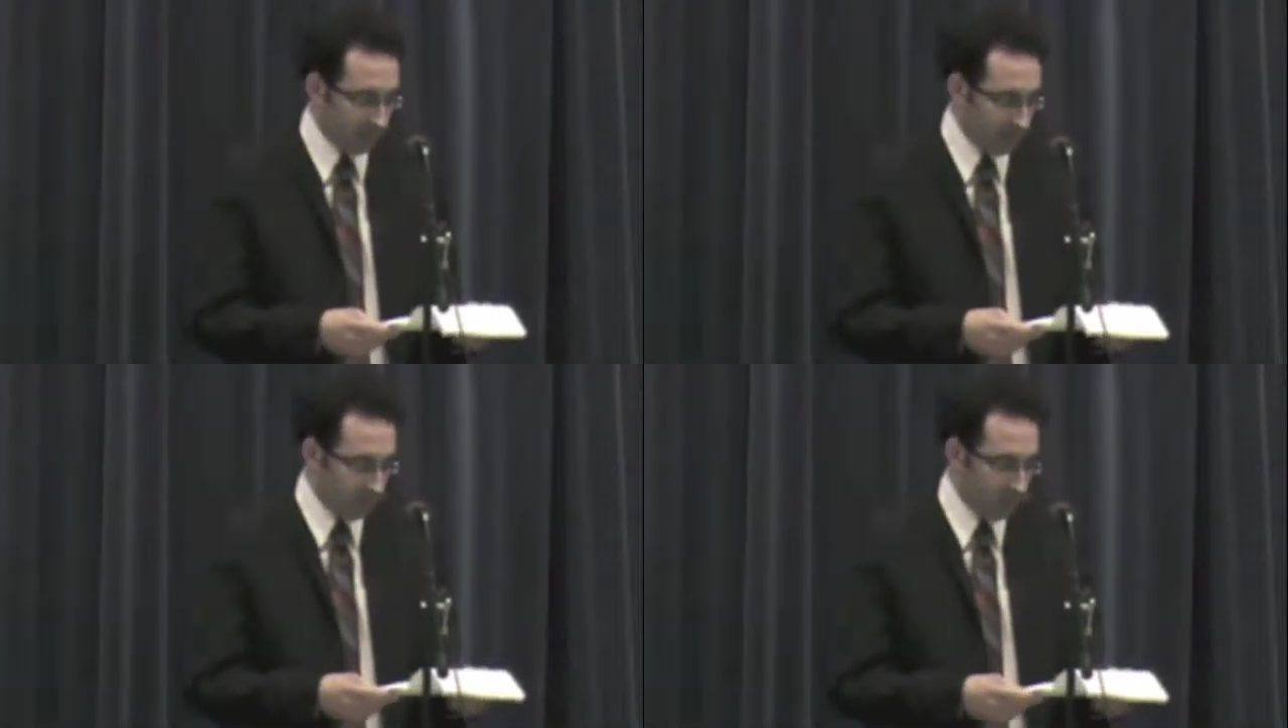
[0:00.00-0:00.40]

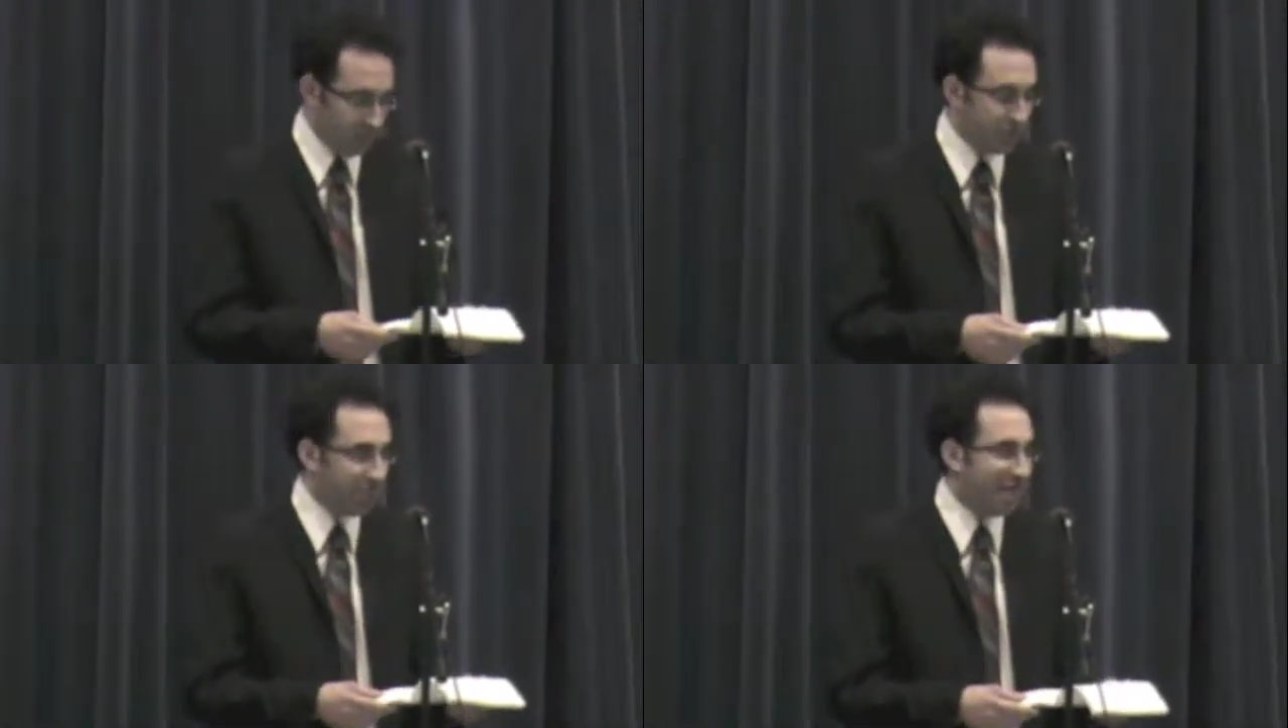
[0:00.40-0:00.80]
The
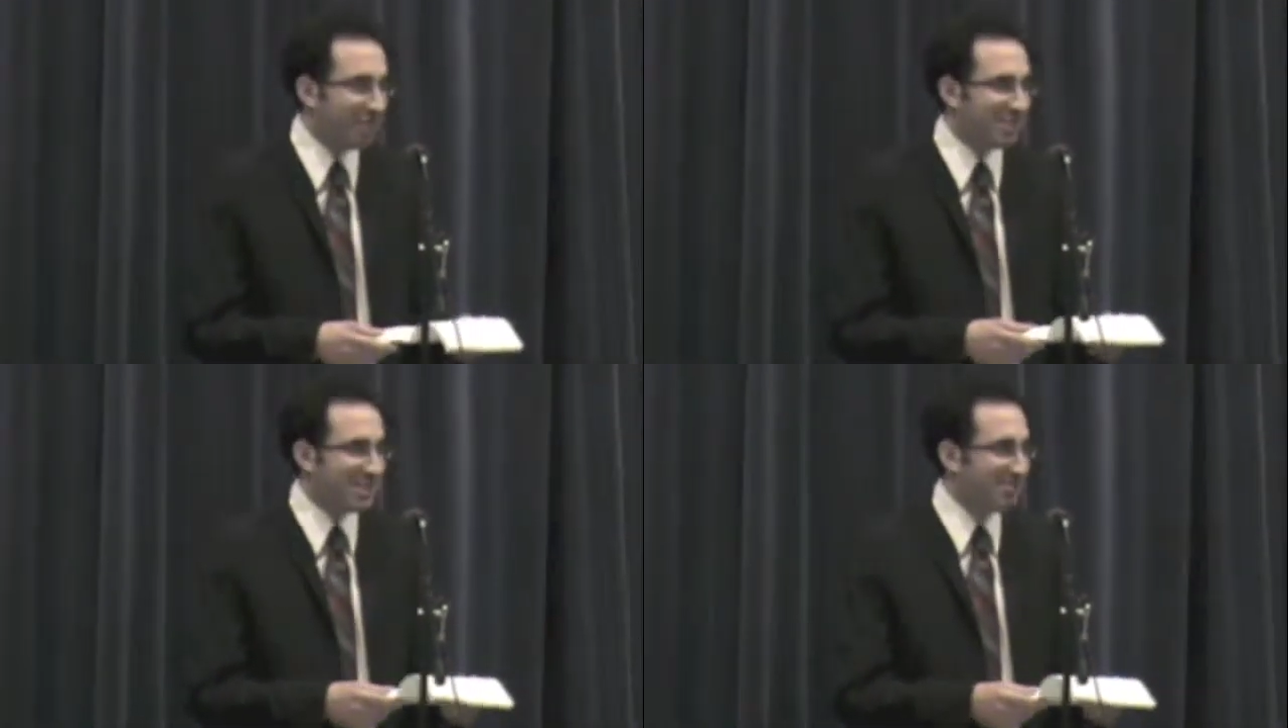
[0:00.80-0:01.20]

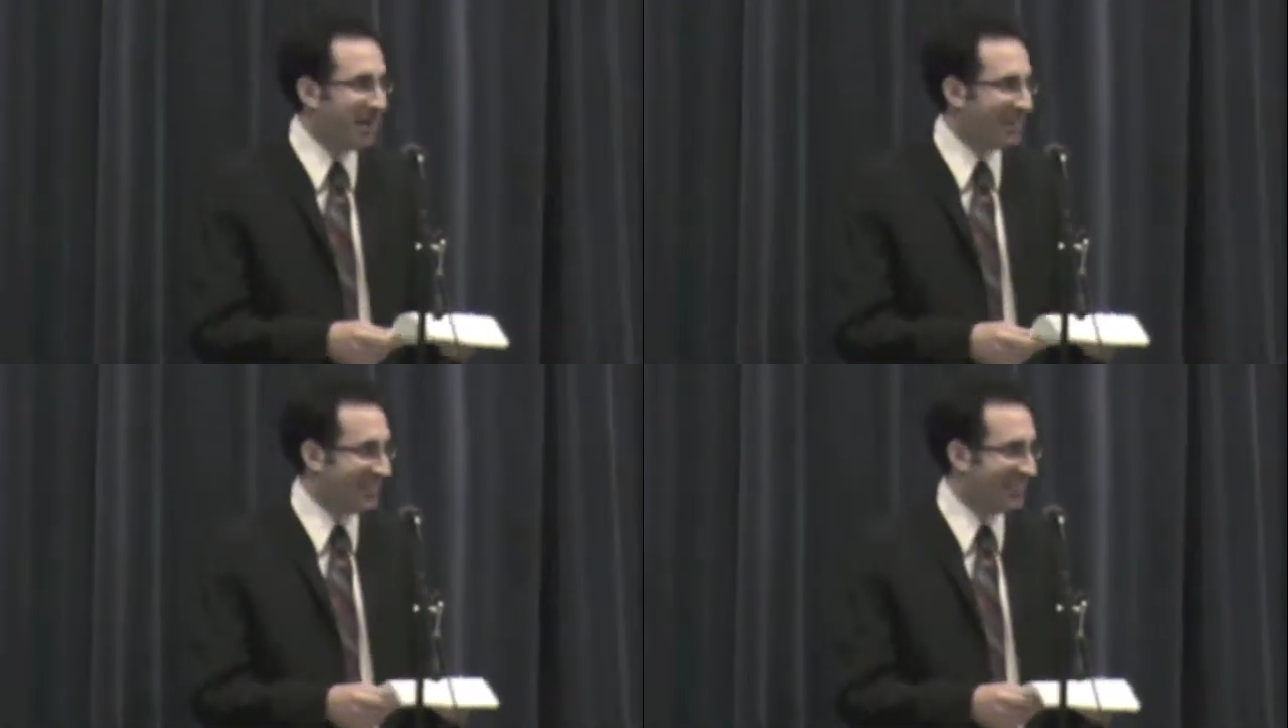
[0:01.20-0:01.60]
man
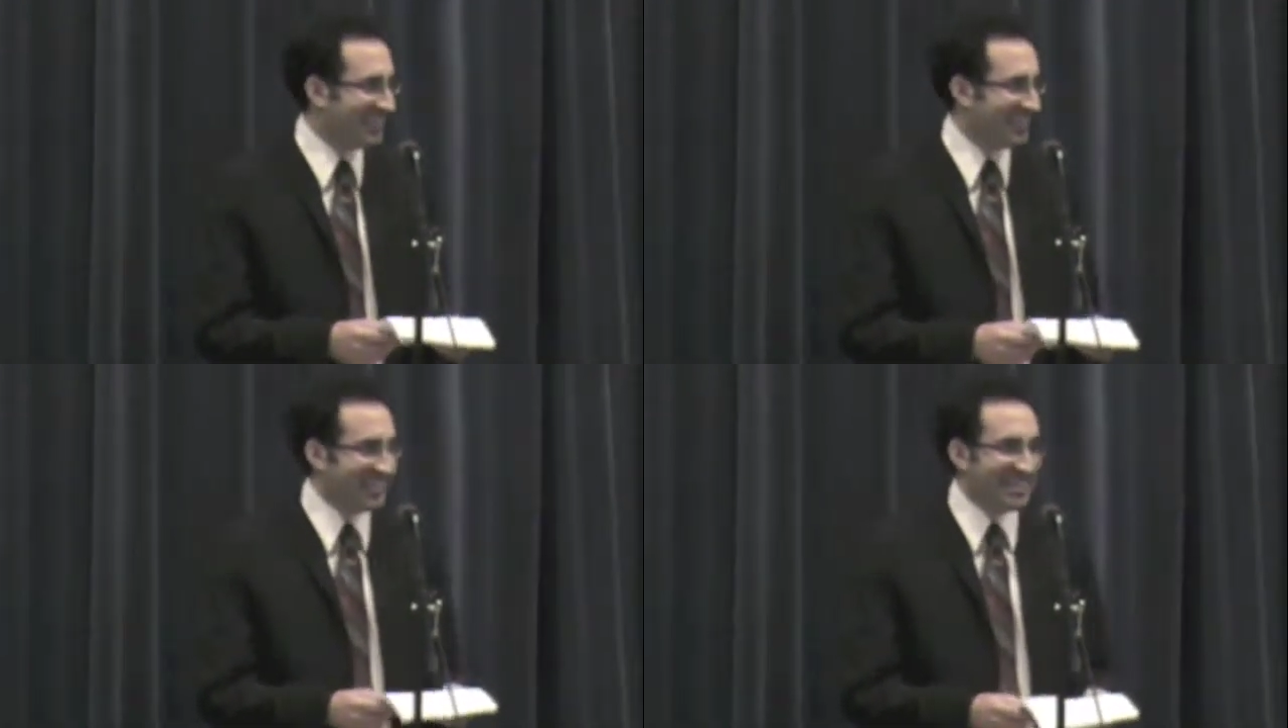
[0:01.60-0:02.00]

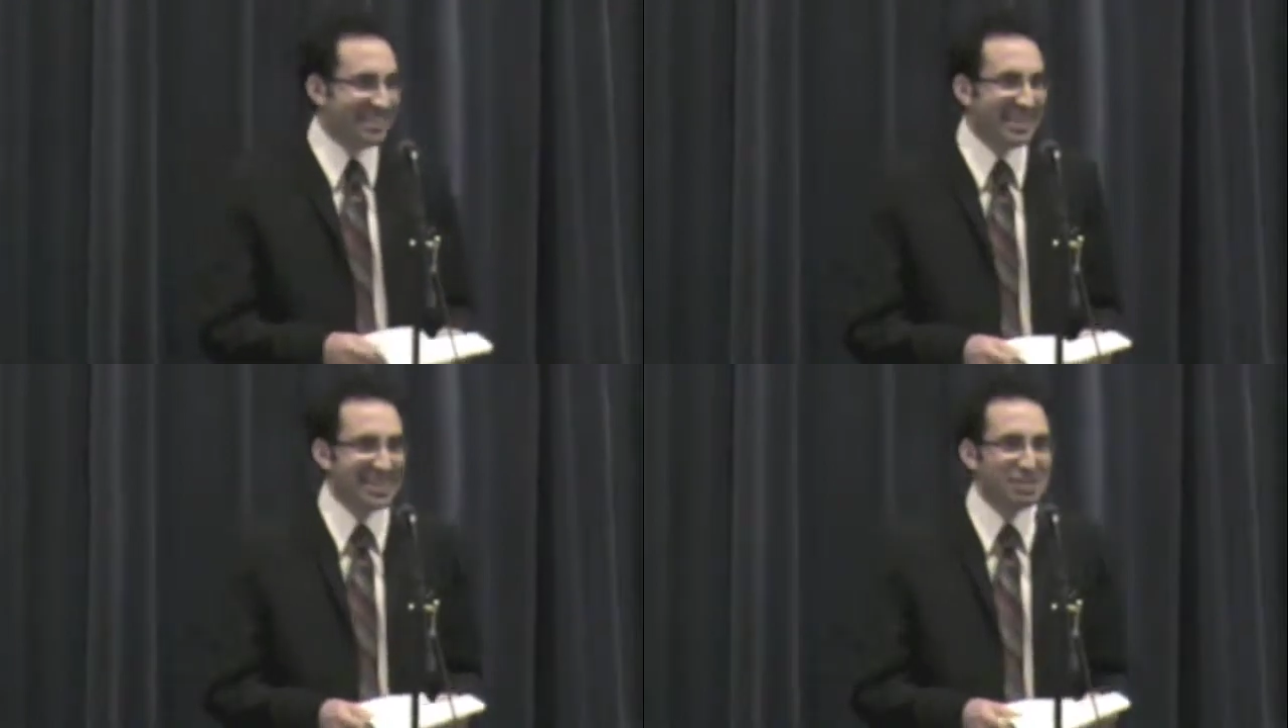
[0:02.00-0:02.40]
responded,
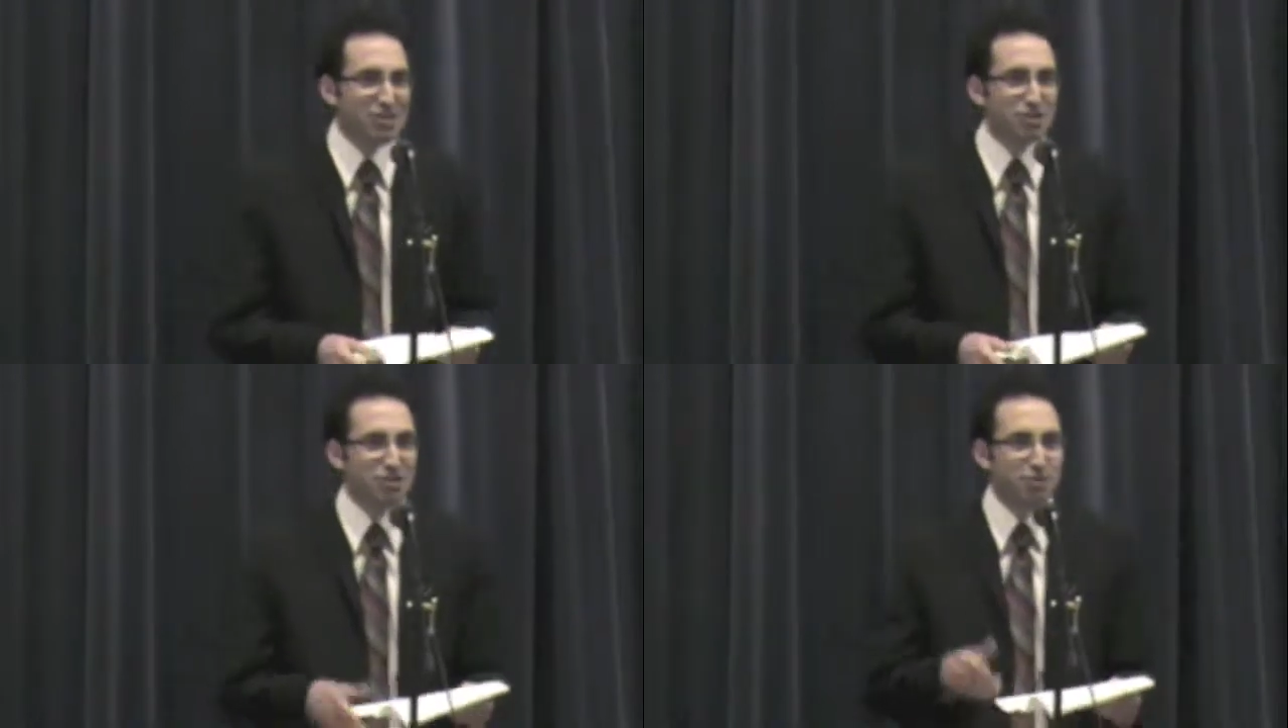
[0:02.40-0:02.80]
"Yes,
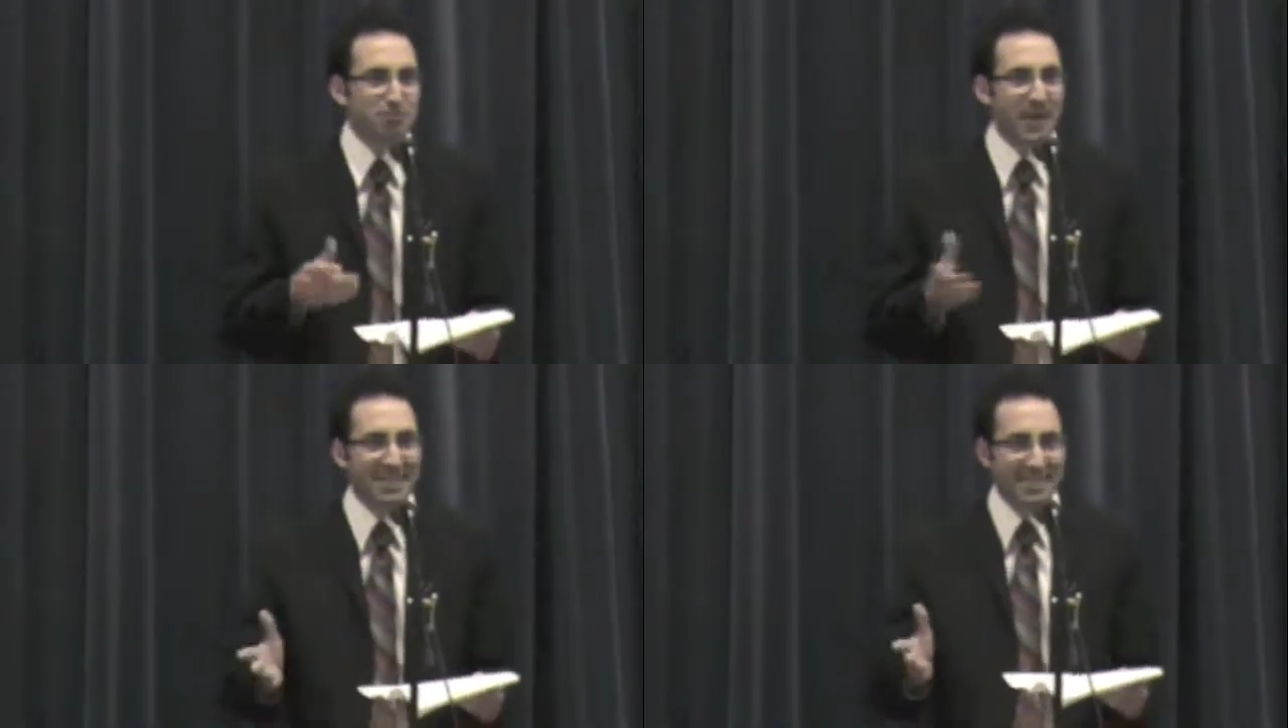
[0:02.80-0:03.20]

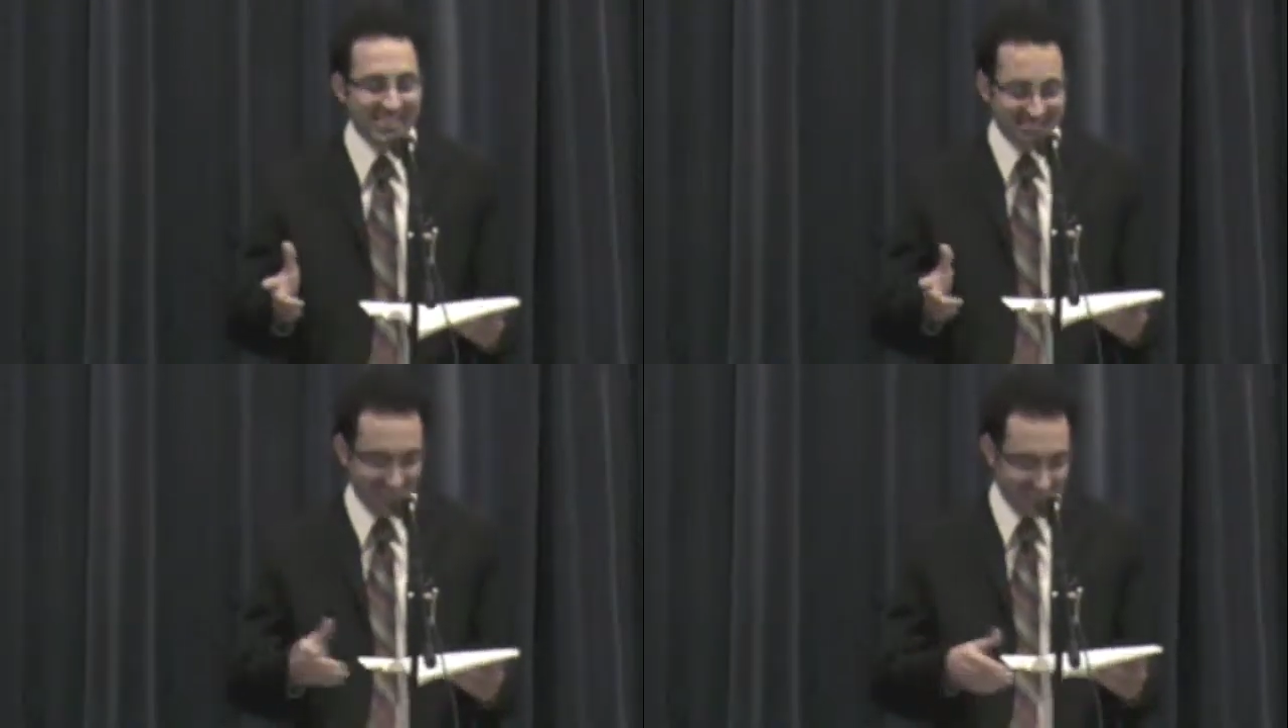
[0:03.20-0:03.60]

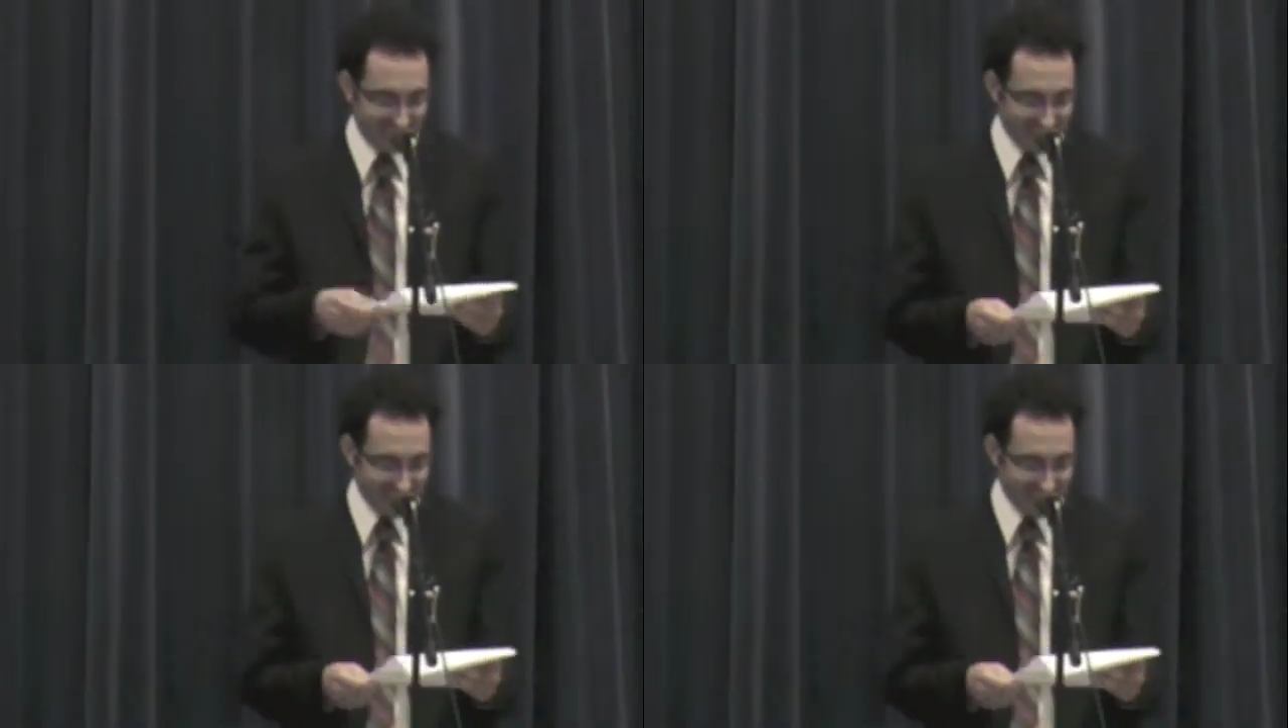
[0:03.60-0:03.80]
Eumenides."